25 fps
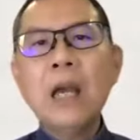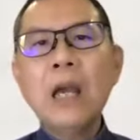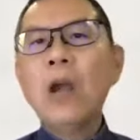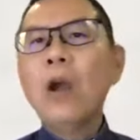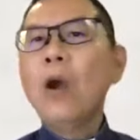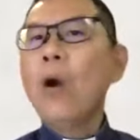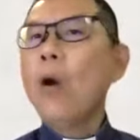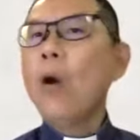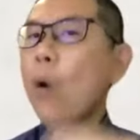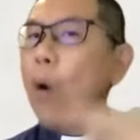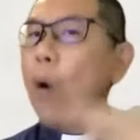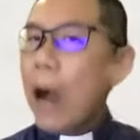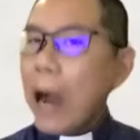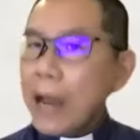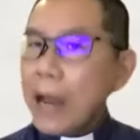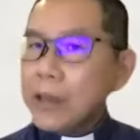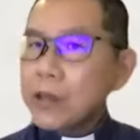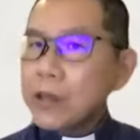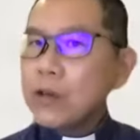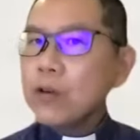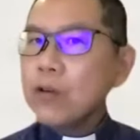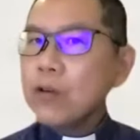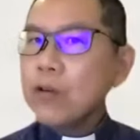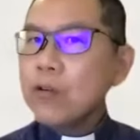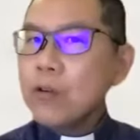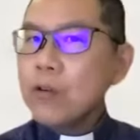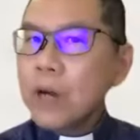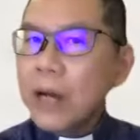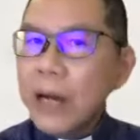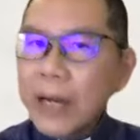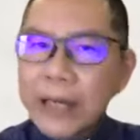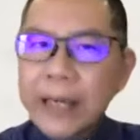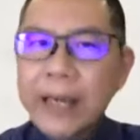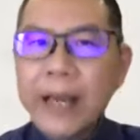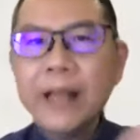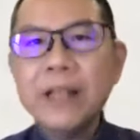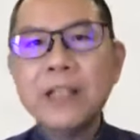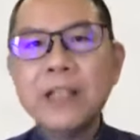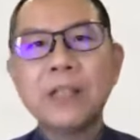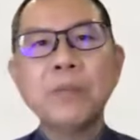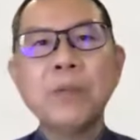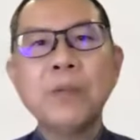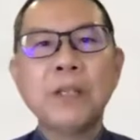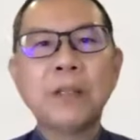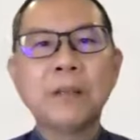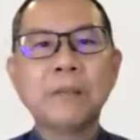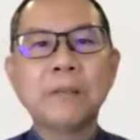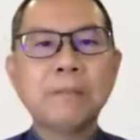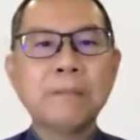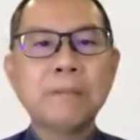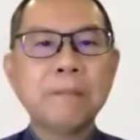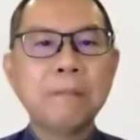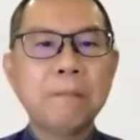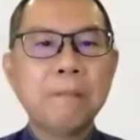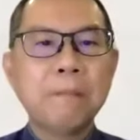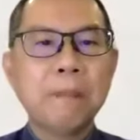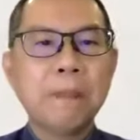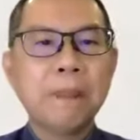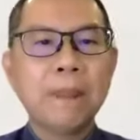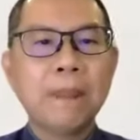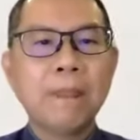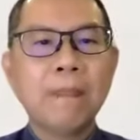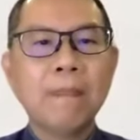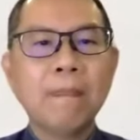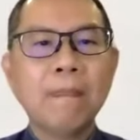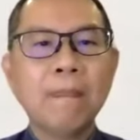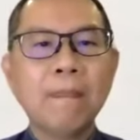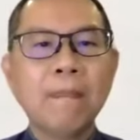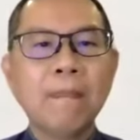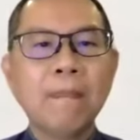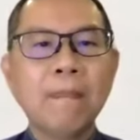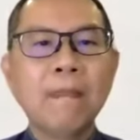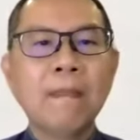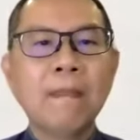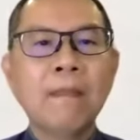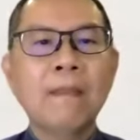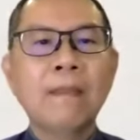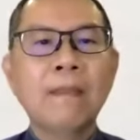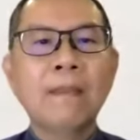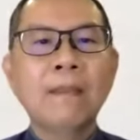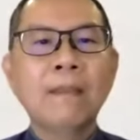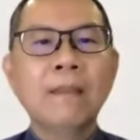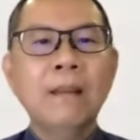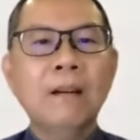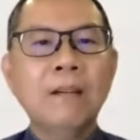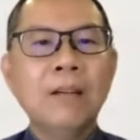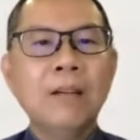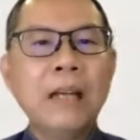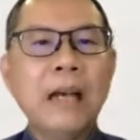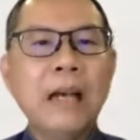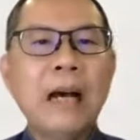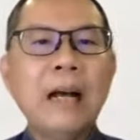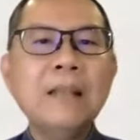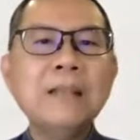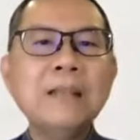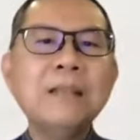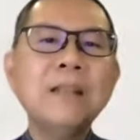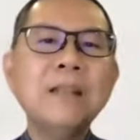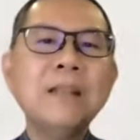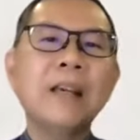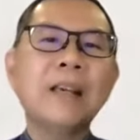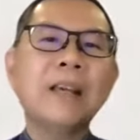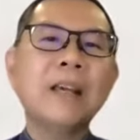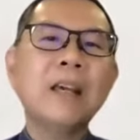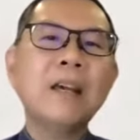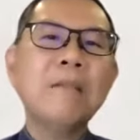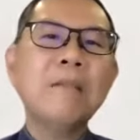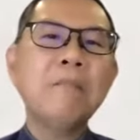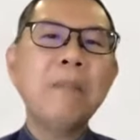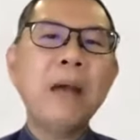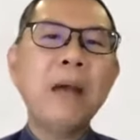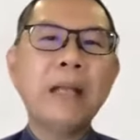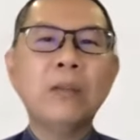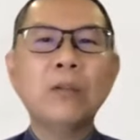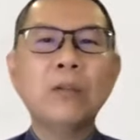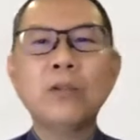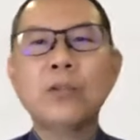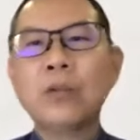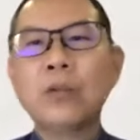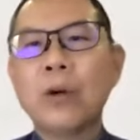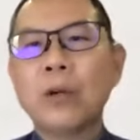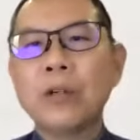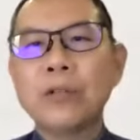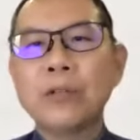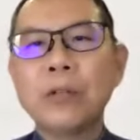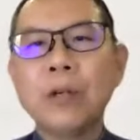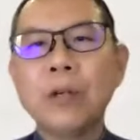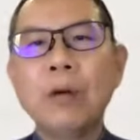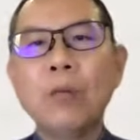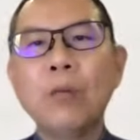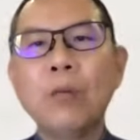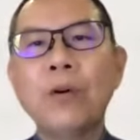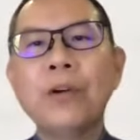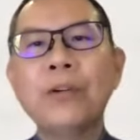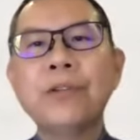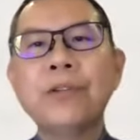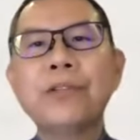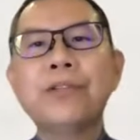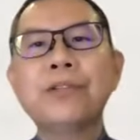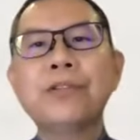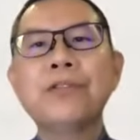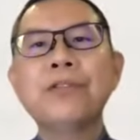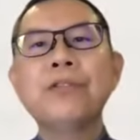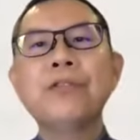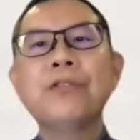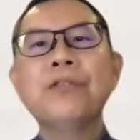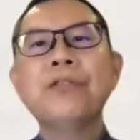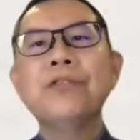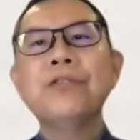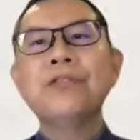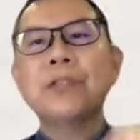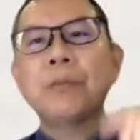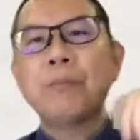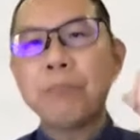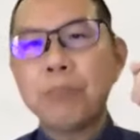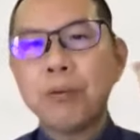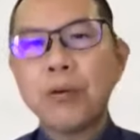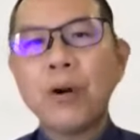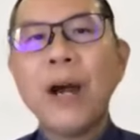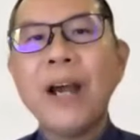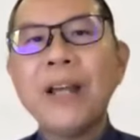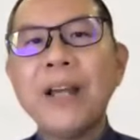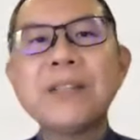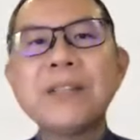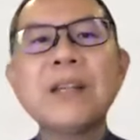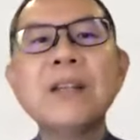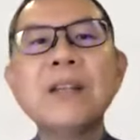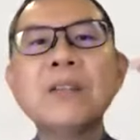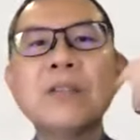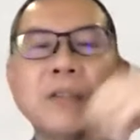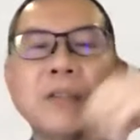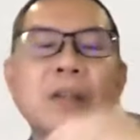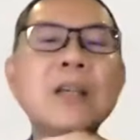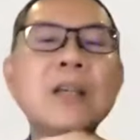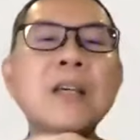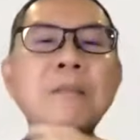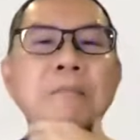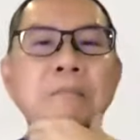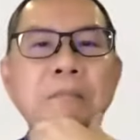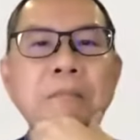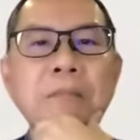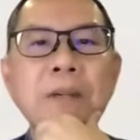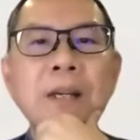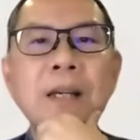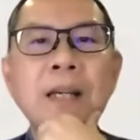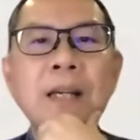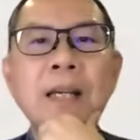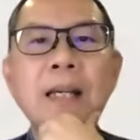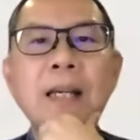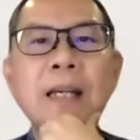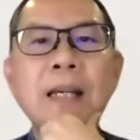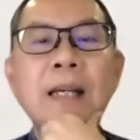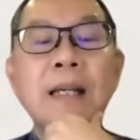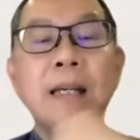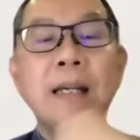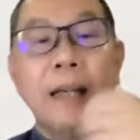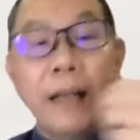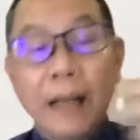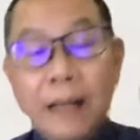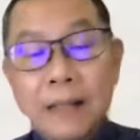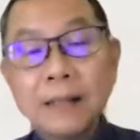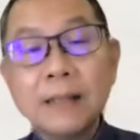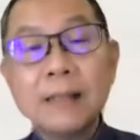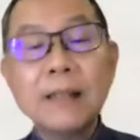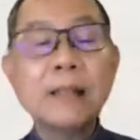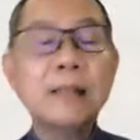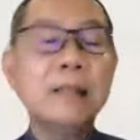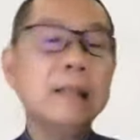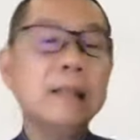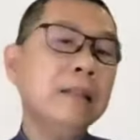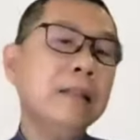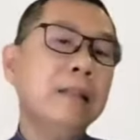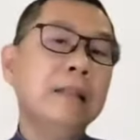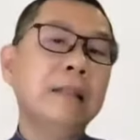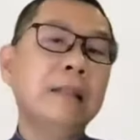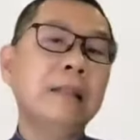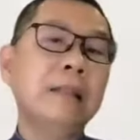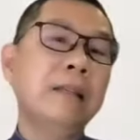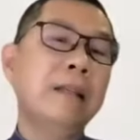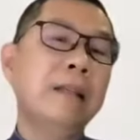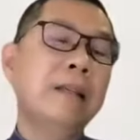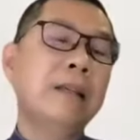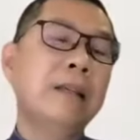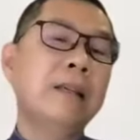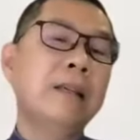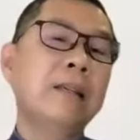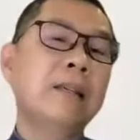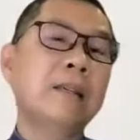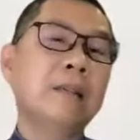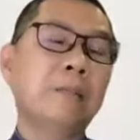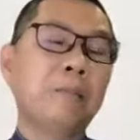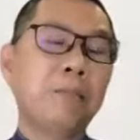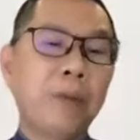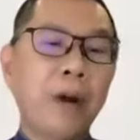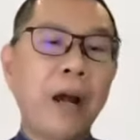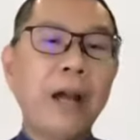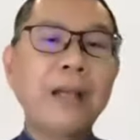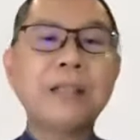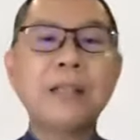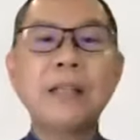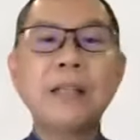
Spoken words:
or are you against me? Now, the answer that came back to Joshua was surprising to him. And certainly it is surprising